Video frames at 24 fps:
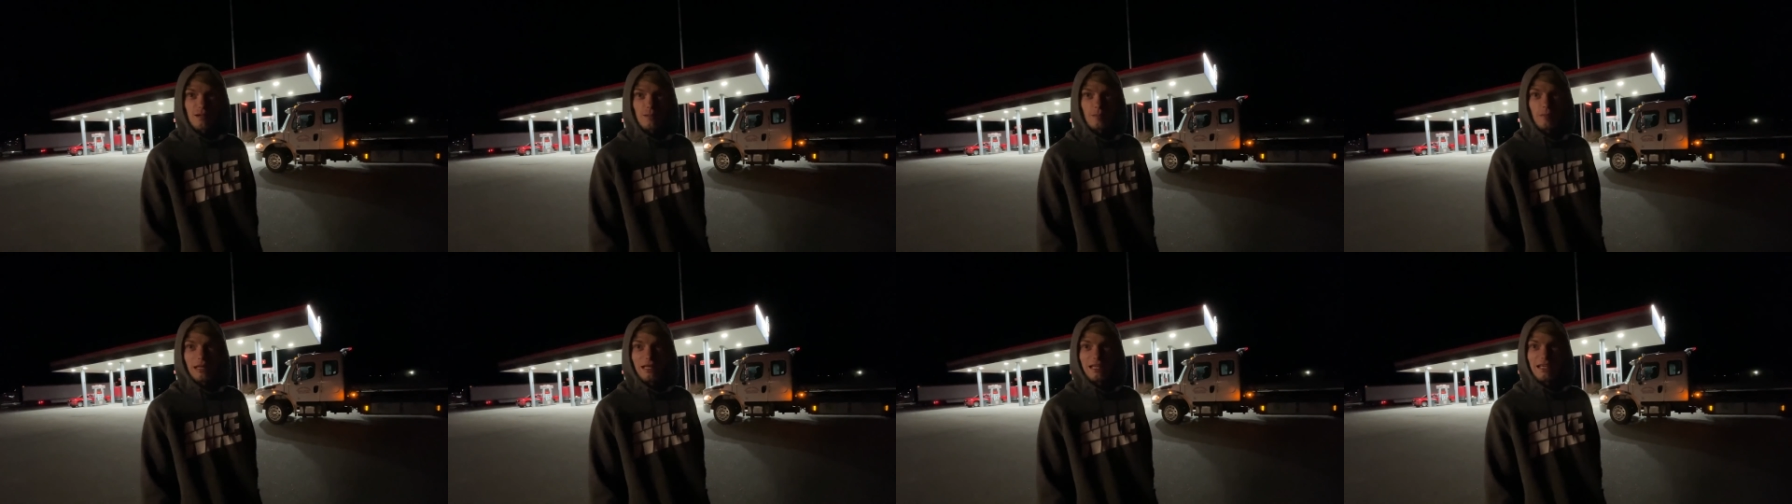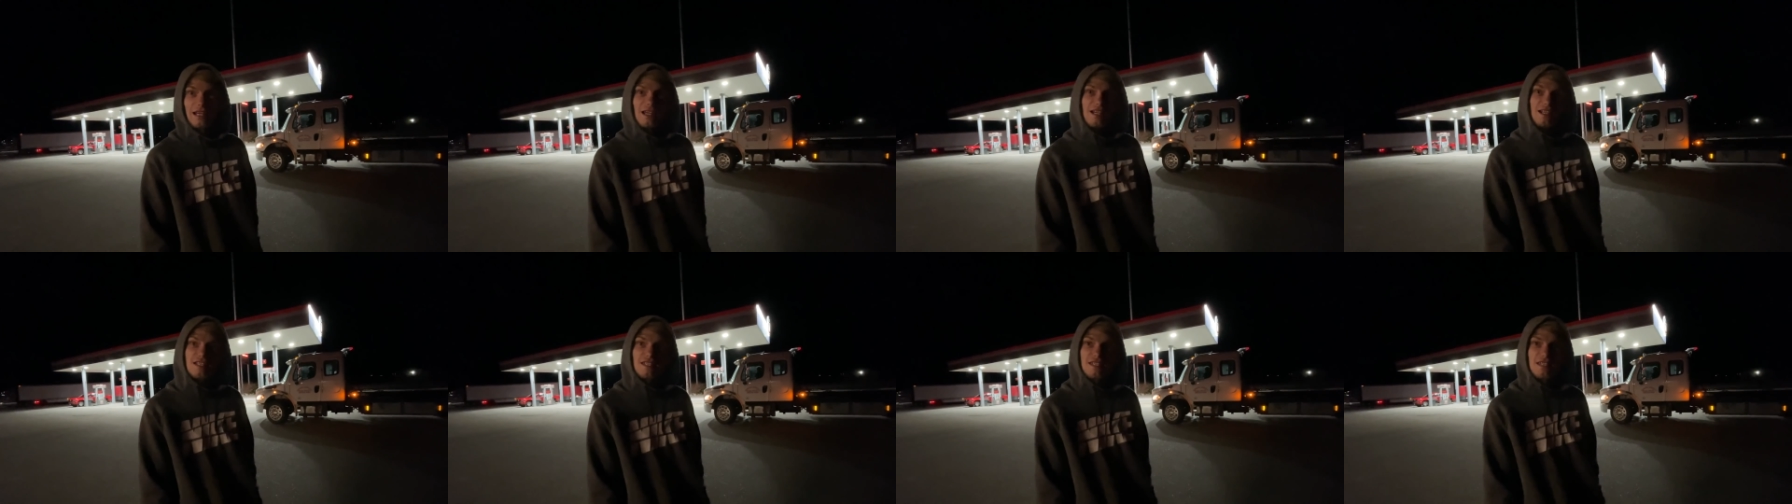the
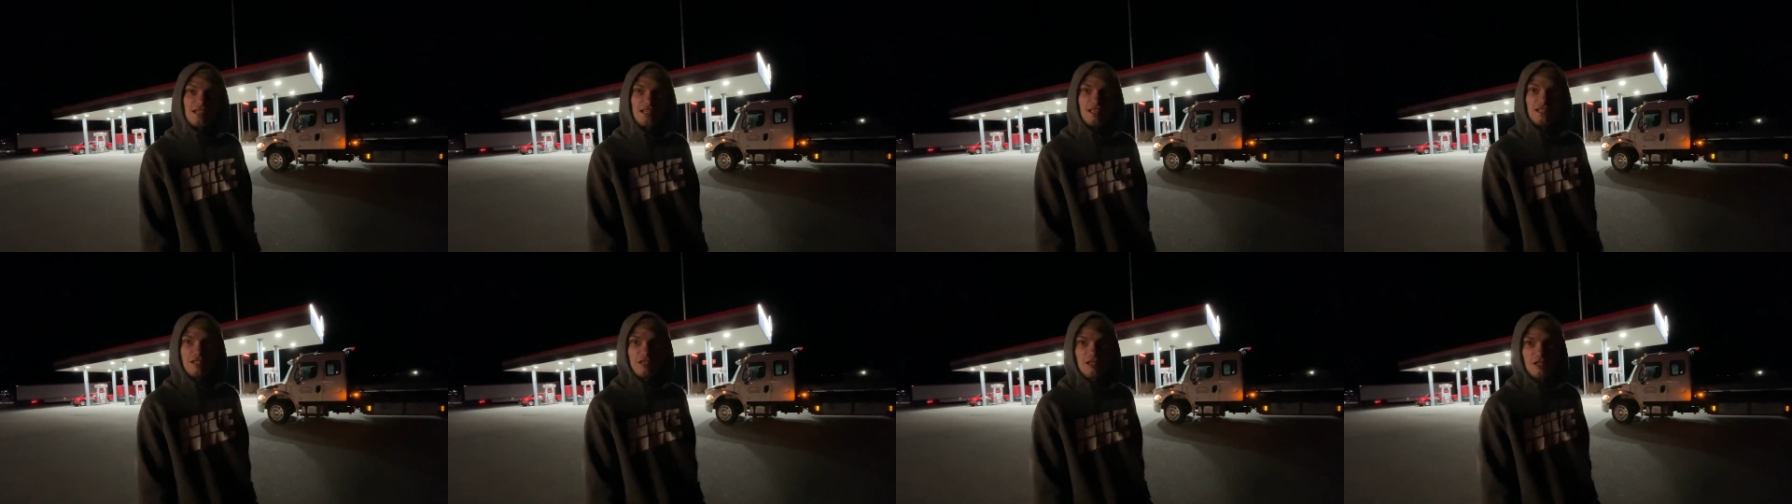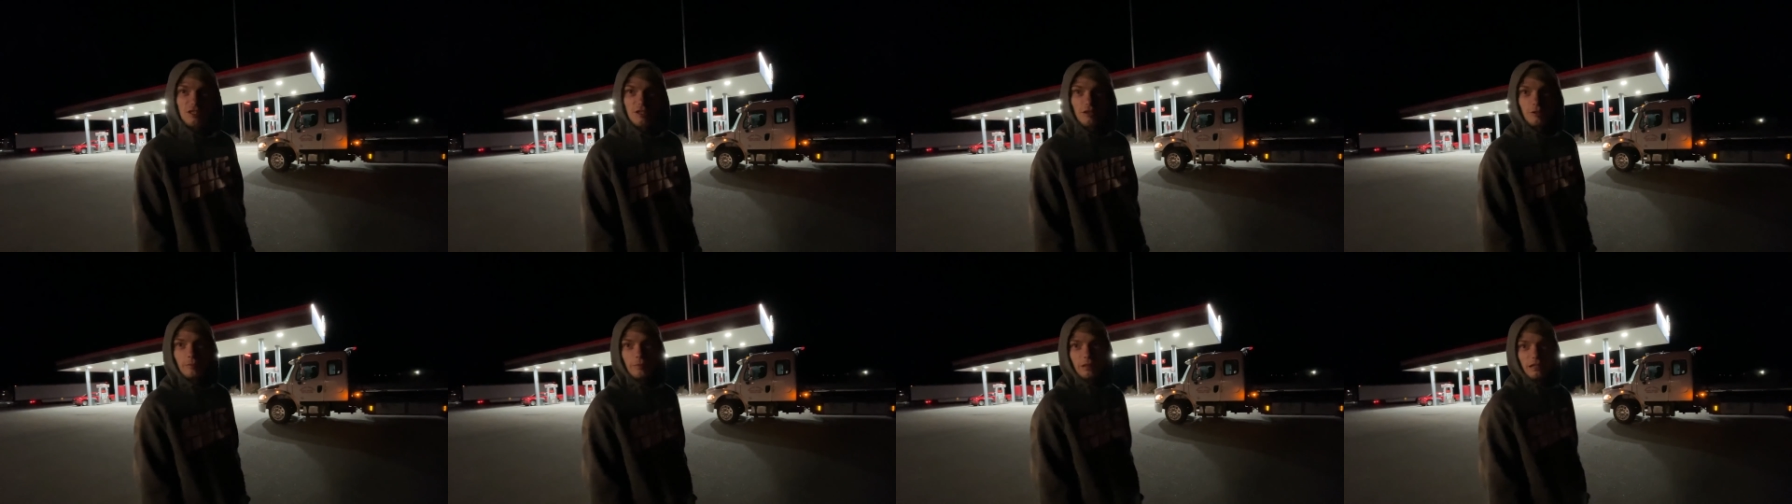biggest
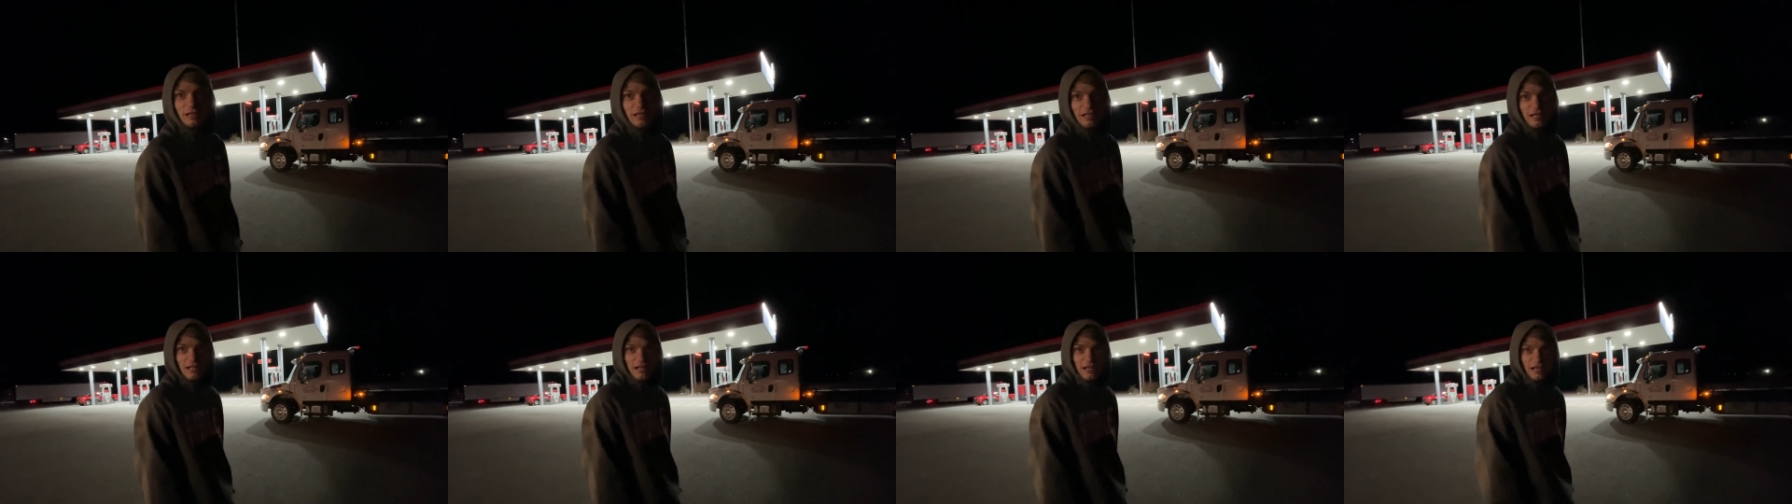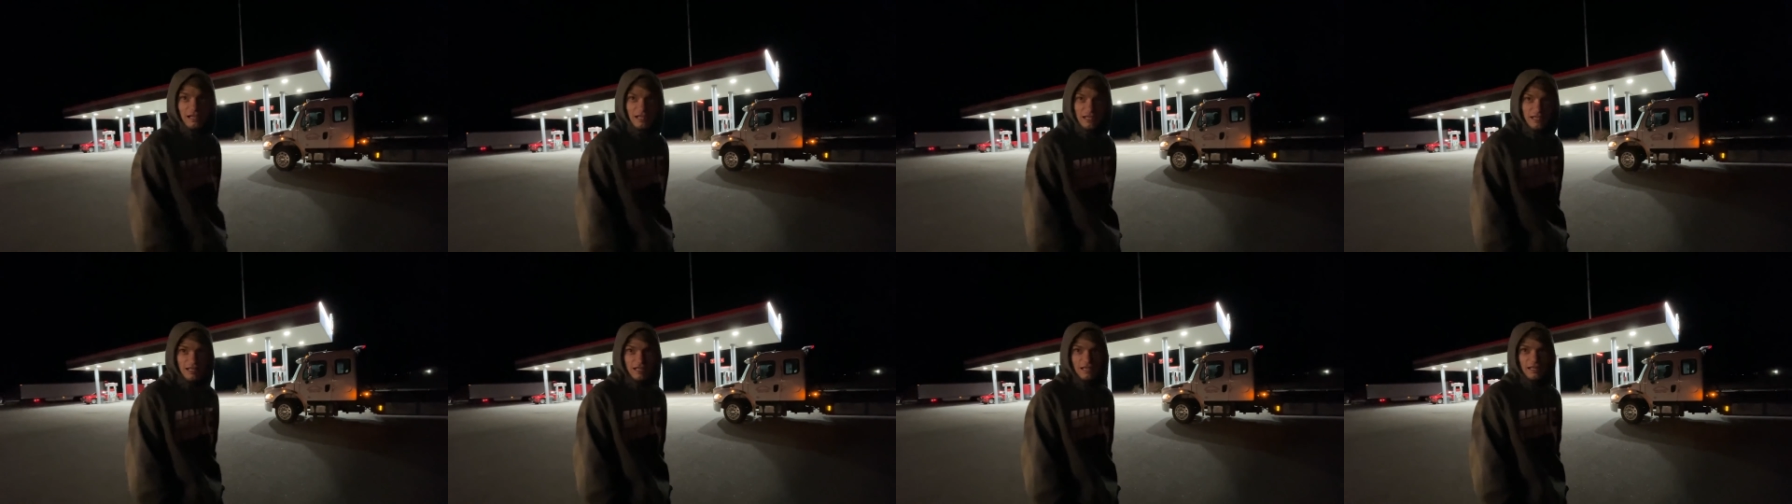issue, but it's
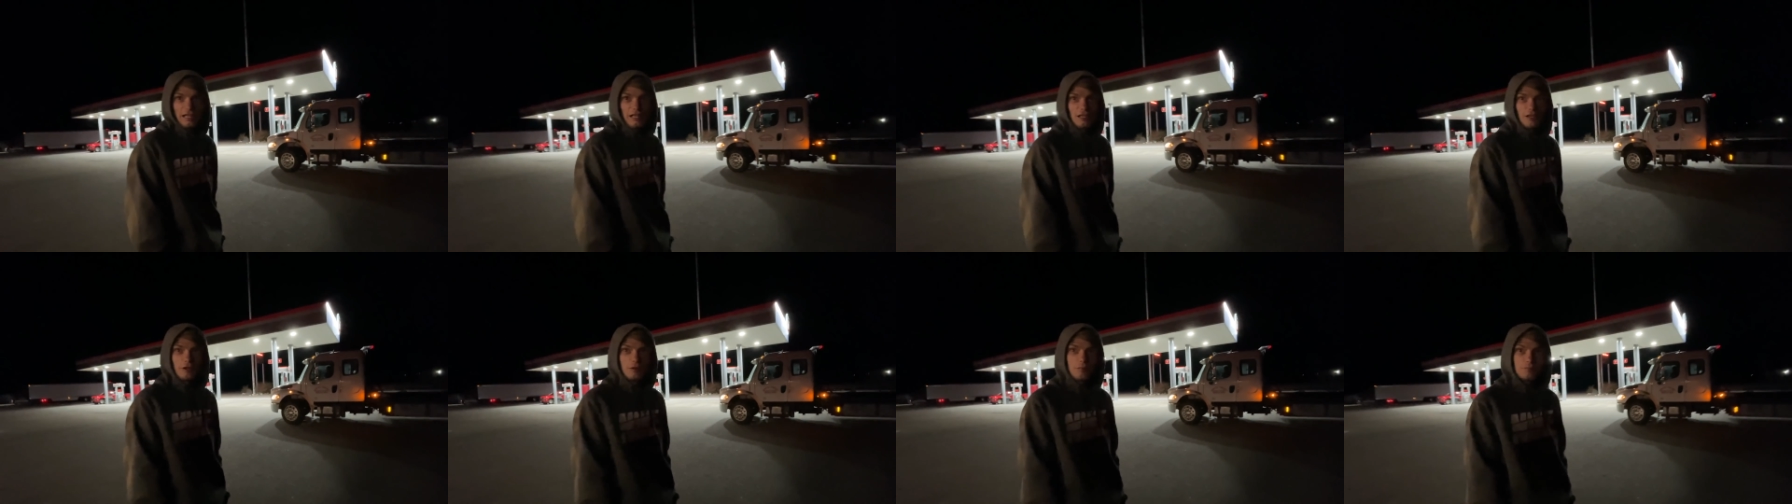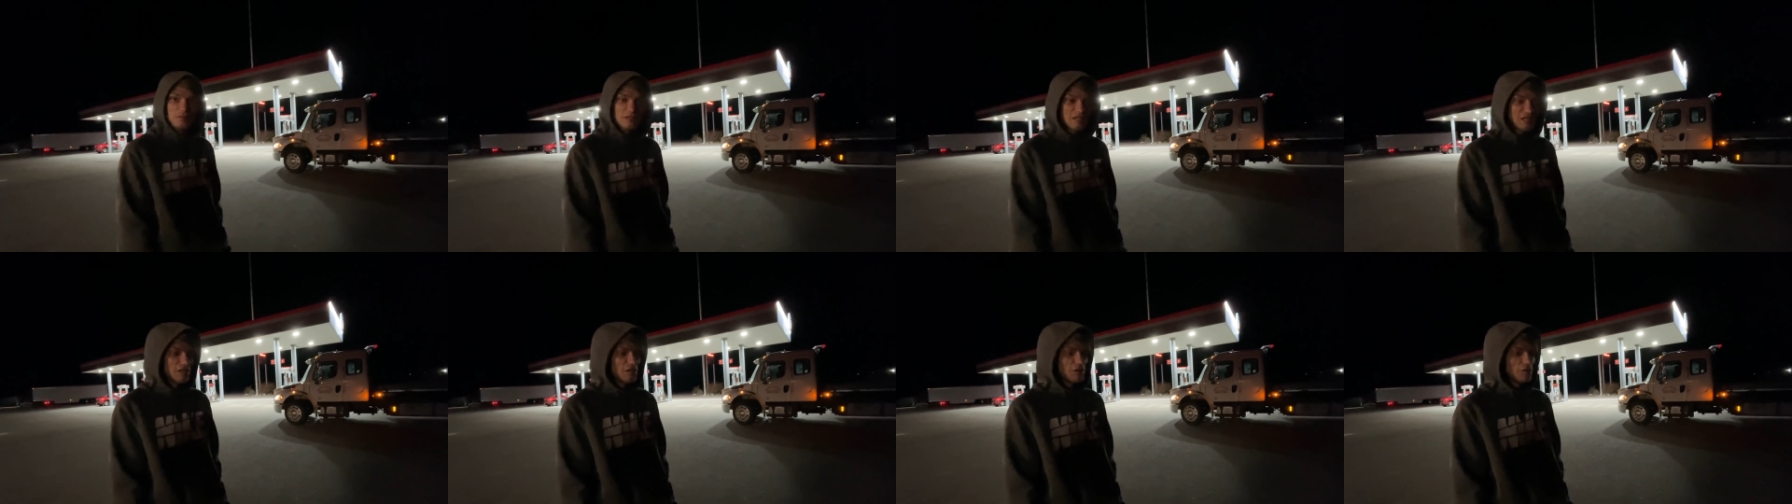right. Gonna help,
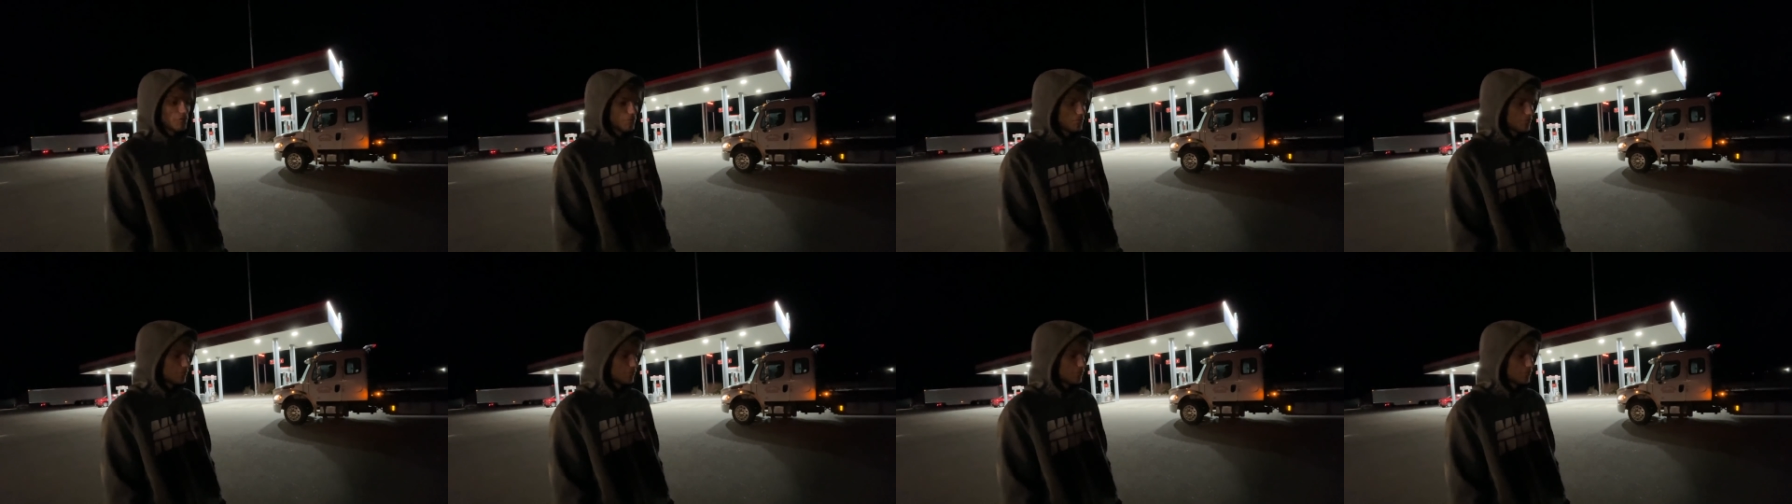so